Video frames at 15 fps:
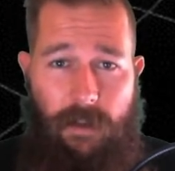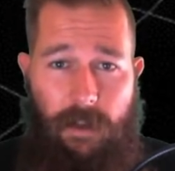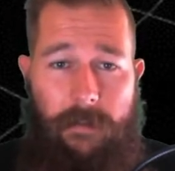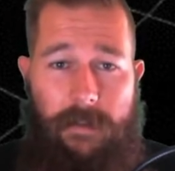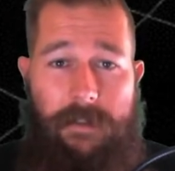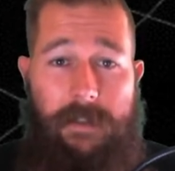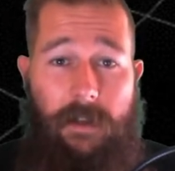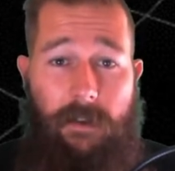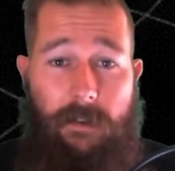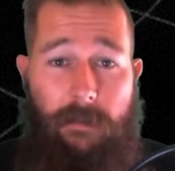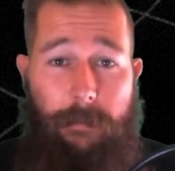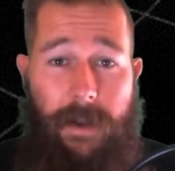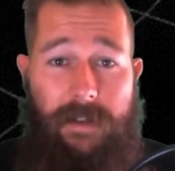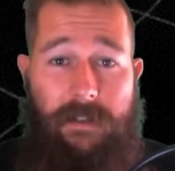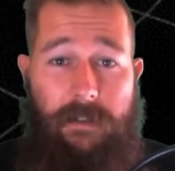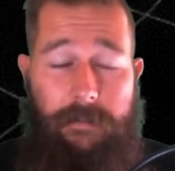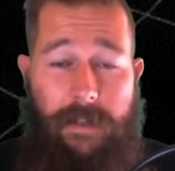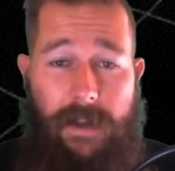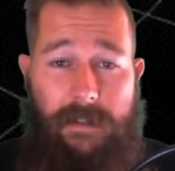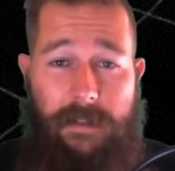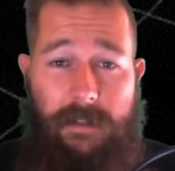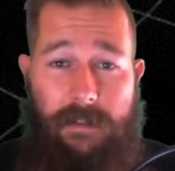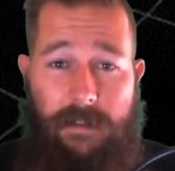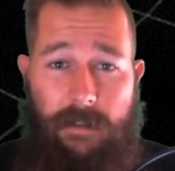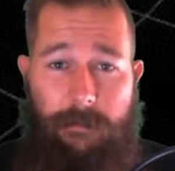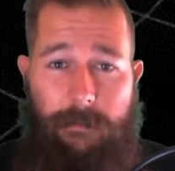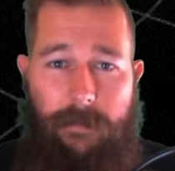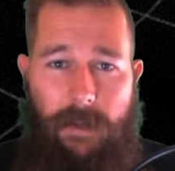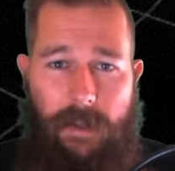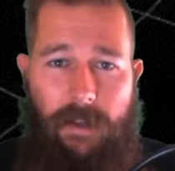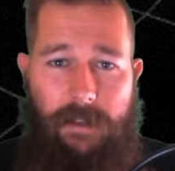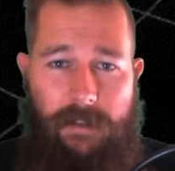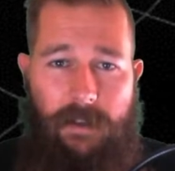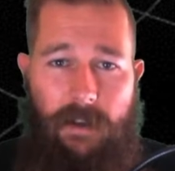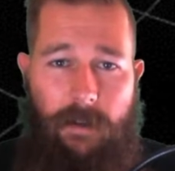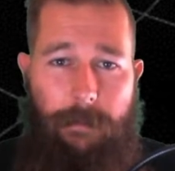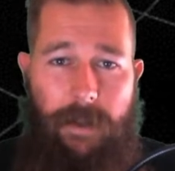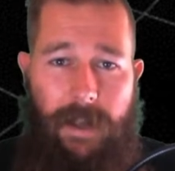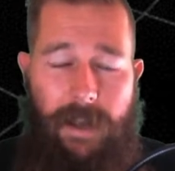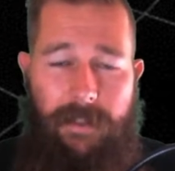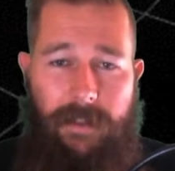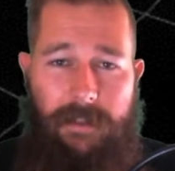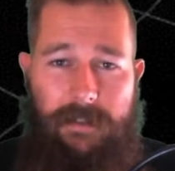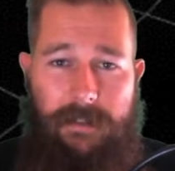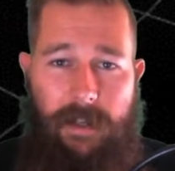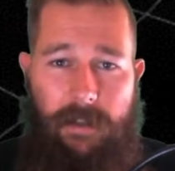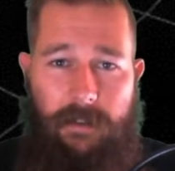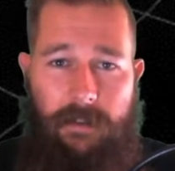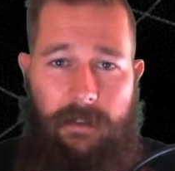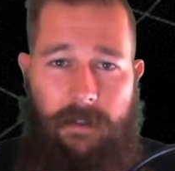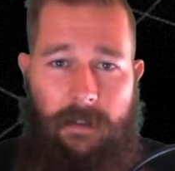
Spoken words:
the center of mass of that system is going to be at that Sun.